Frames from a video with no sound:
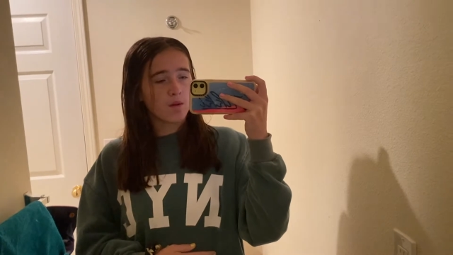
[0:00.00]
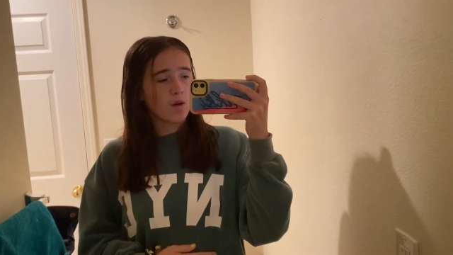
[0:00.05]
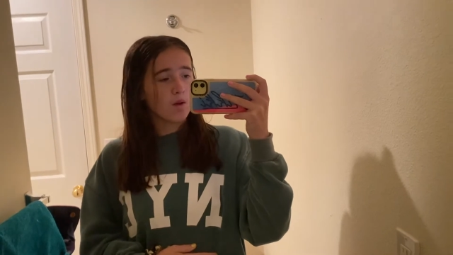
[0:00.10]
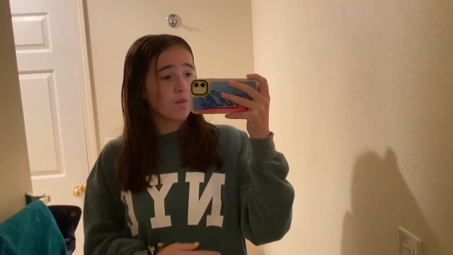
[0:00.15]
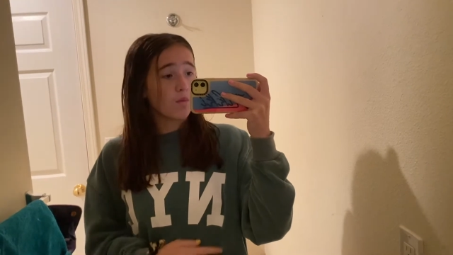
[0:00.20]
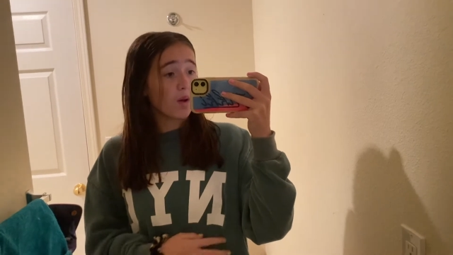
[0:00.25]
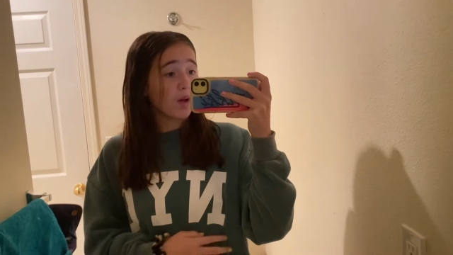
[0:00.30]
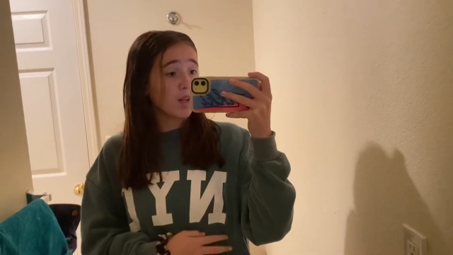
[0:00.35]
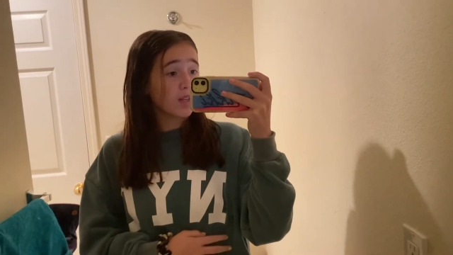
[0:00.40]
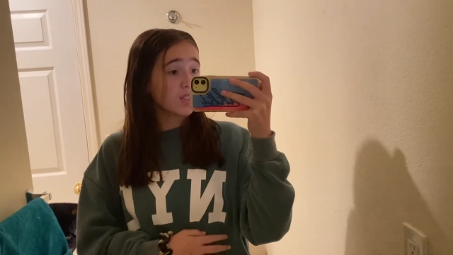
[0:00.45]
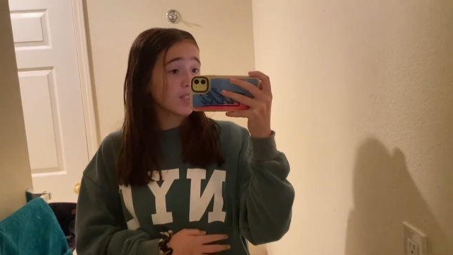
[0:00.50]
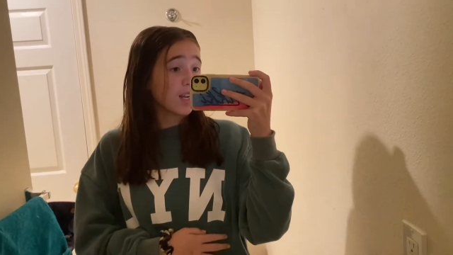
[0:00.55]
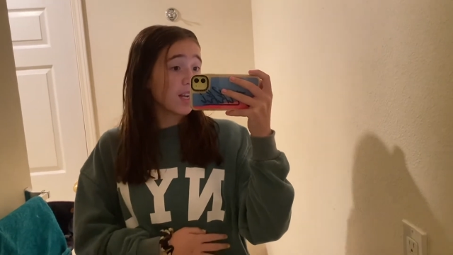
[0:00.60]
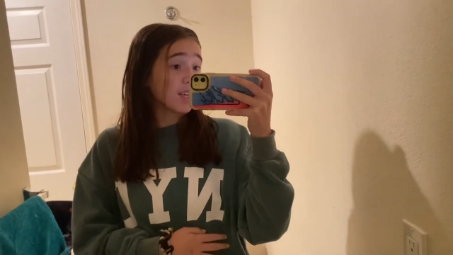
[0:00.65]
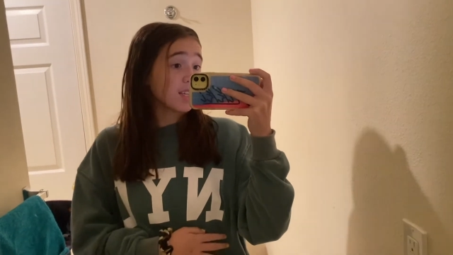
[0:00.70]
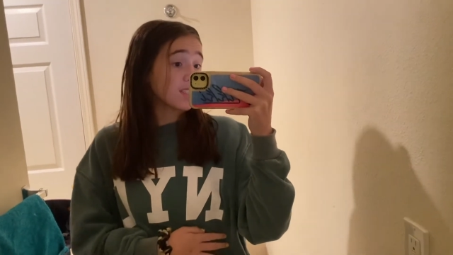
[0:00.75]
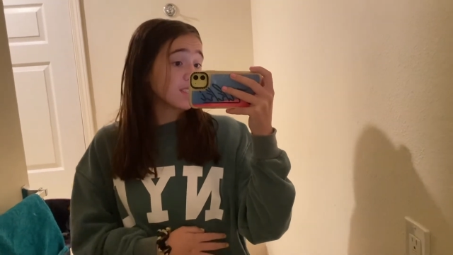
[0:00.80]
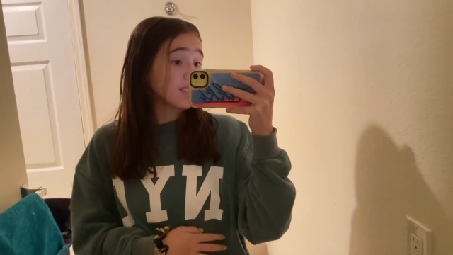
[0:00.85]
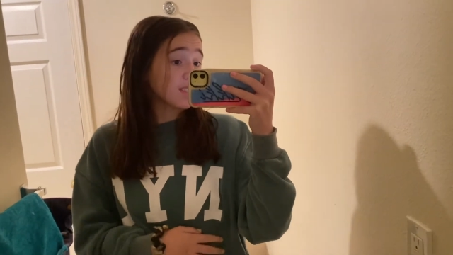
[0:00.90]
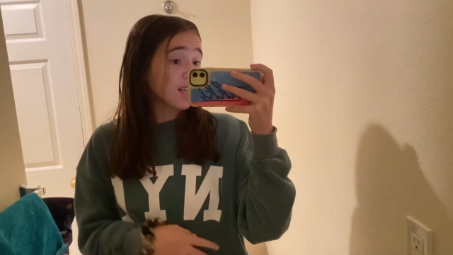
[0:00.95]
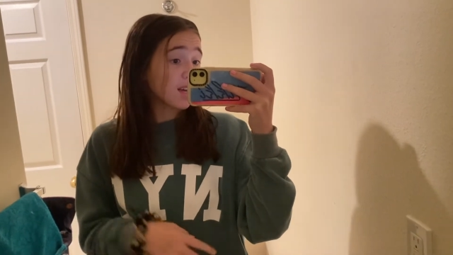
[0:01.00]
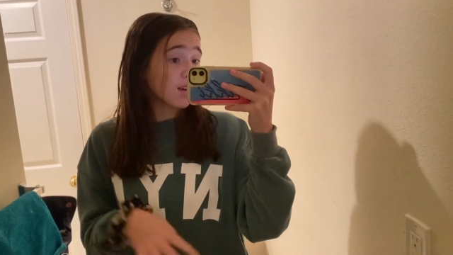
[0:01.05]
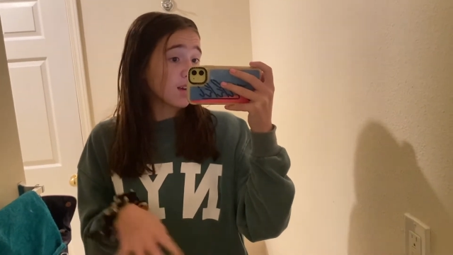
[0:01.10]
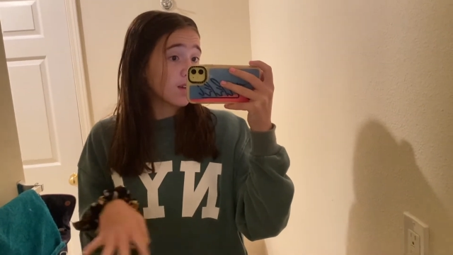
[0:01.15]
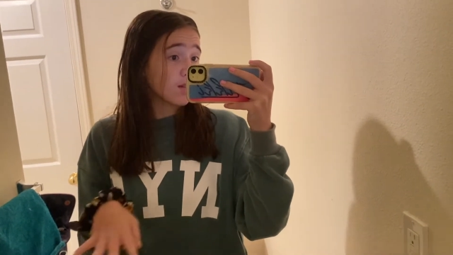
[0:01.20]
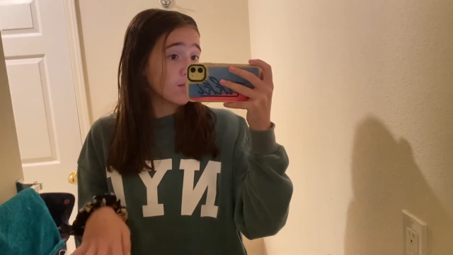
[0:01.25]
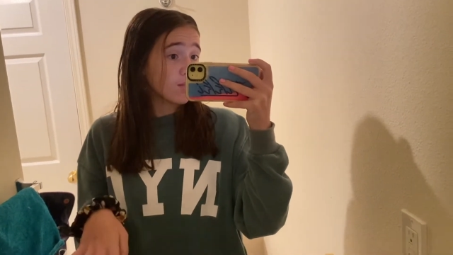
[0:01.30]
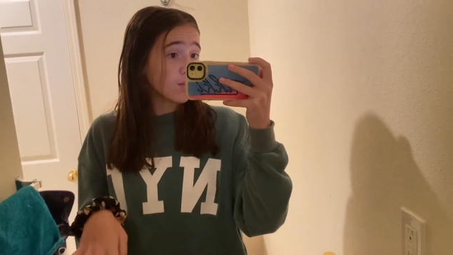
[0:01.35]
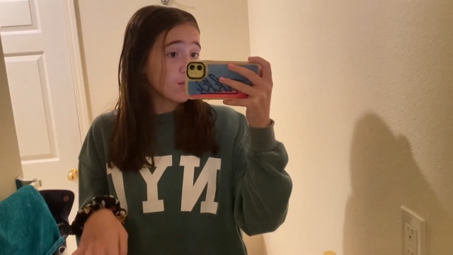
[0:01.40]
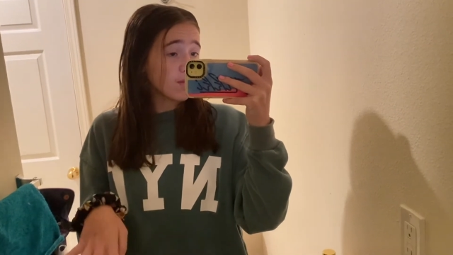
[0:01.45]
watch a scary
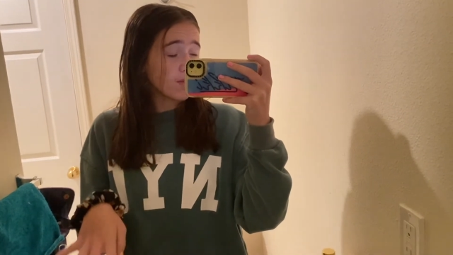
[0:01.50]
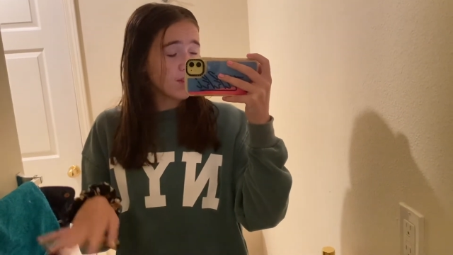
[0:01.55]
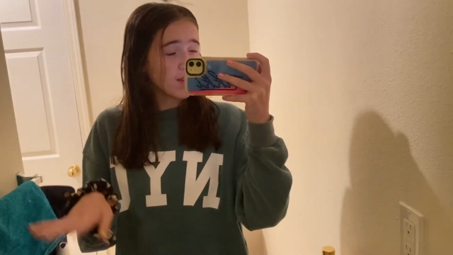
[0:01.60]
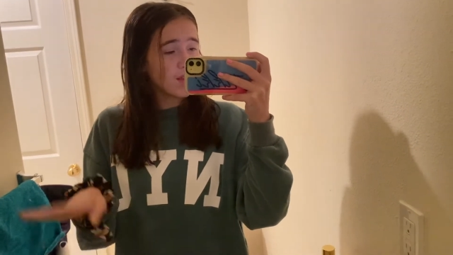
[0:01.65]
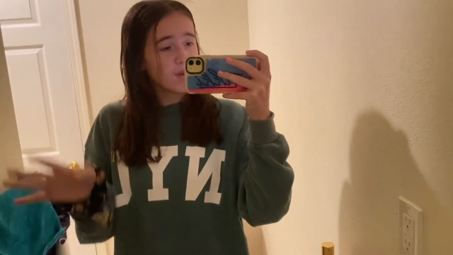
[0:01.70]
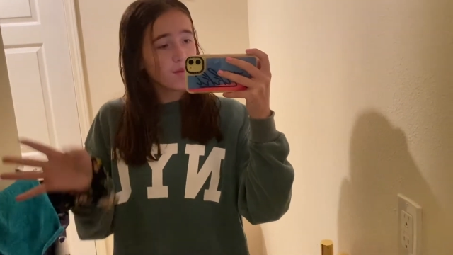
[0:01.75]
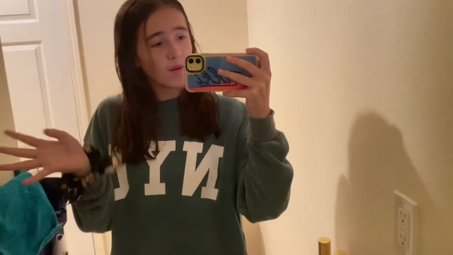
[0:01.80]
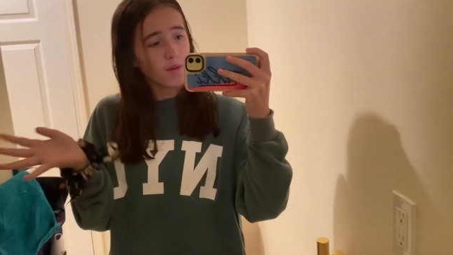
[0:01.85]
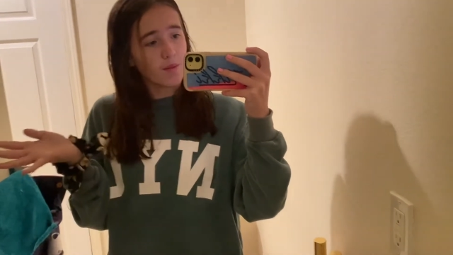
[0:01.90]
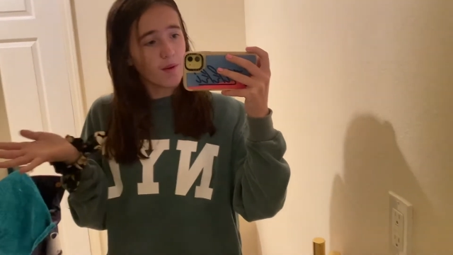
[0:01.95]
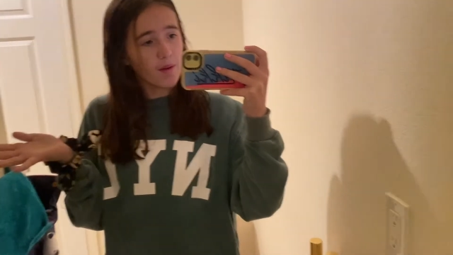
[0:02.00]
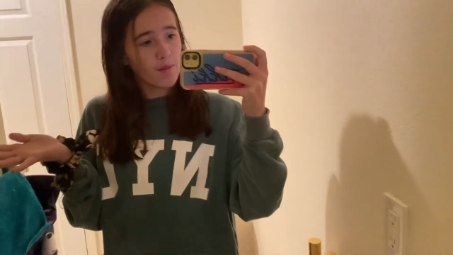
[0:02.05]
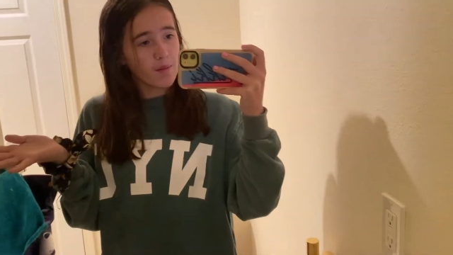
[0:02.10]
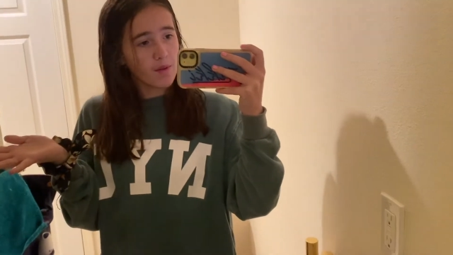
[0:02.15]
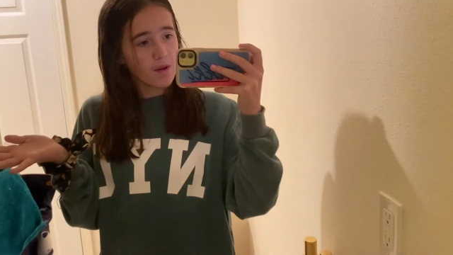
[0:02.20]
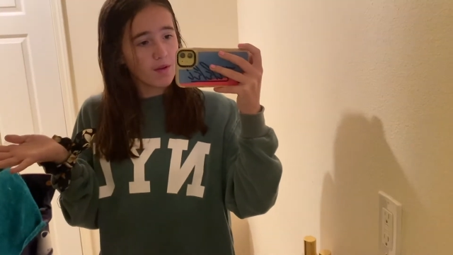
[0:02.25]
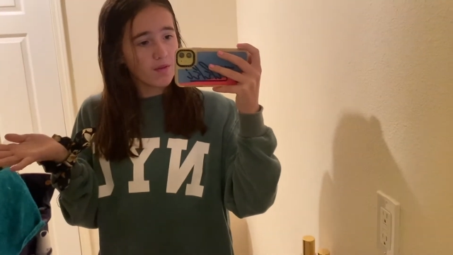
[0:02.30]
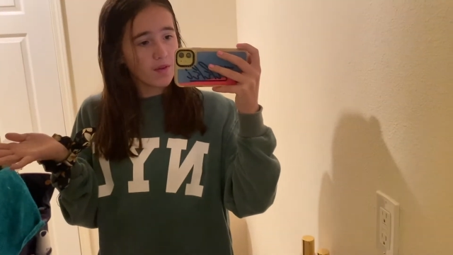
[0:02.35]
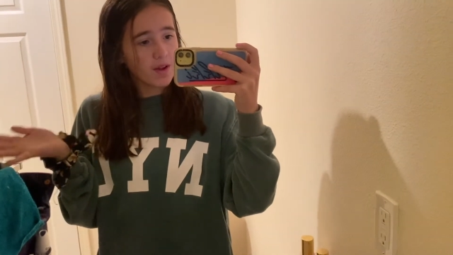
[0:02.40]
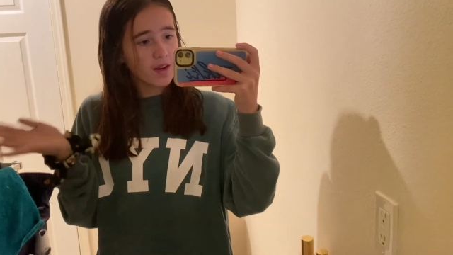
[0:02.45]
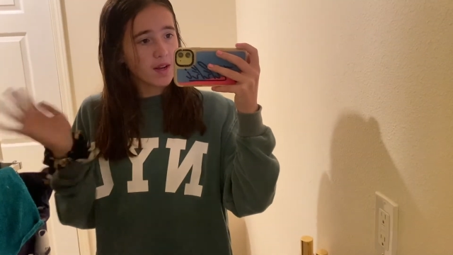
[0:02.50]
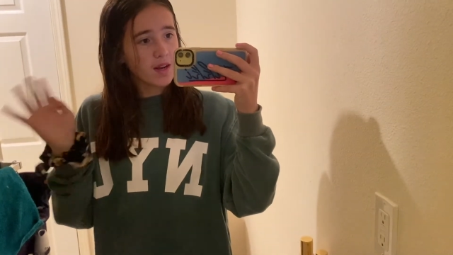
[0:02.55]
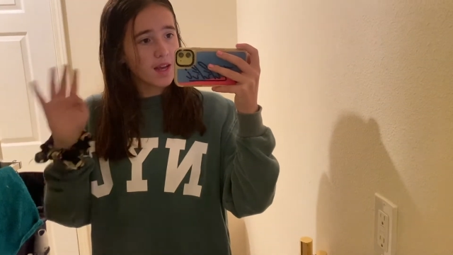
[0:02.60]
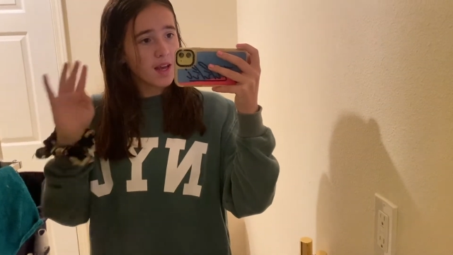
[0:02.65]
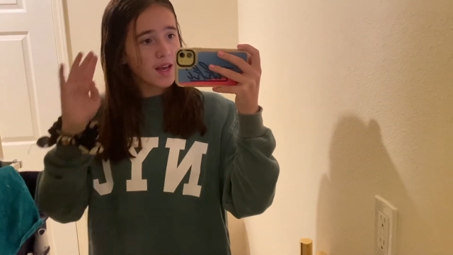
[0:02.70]
movie with my boyfriend,